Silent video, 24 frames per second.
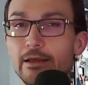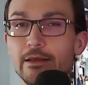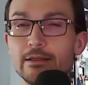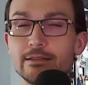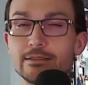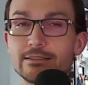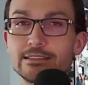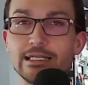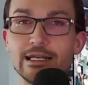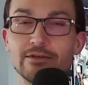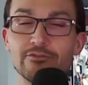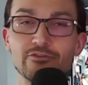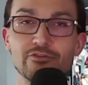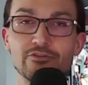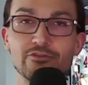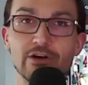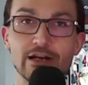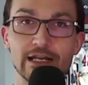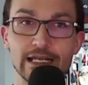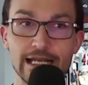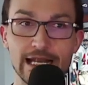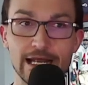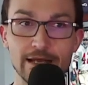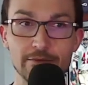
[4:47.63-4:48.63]
It's never
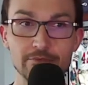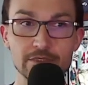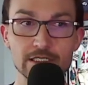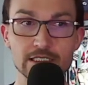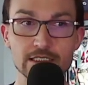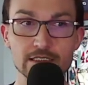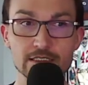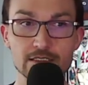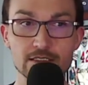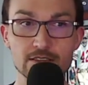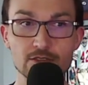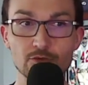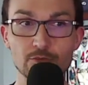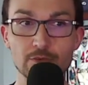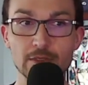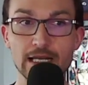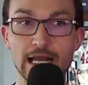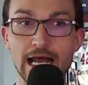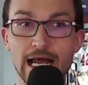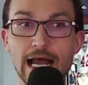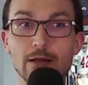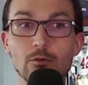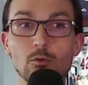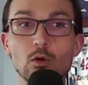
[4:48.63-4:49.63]
fucking happened, you stupid.
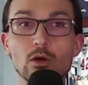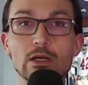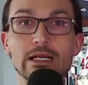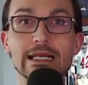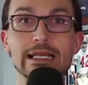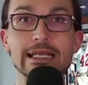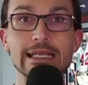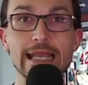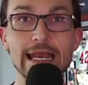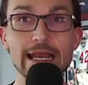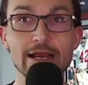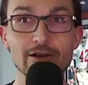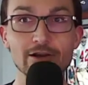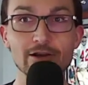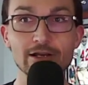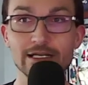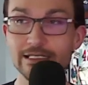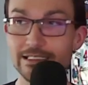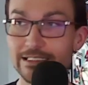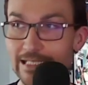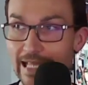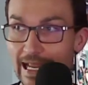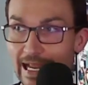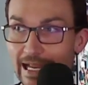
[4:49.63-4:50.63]
I will
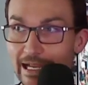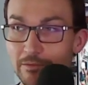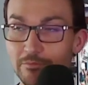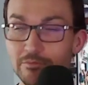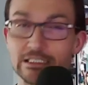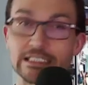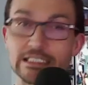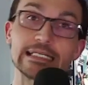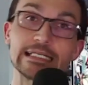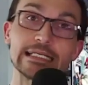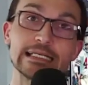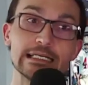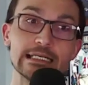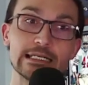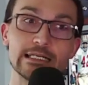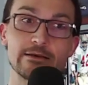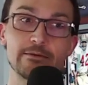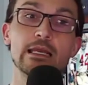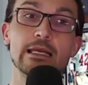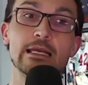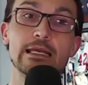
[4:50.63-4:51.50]
guarantee it.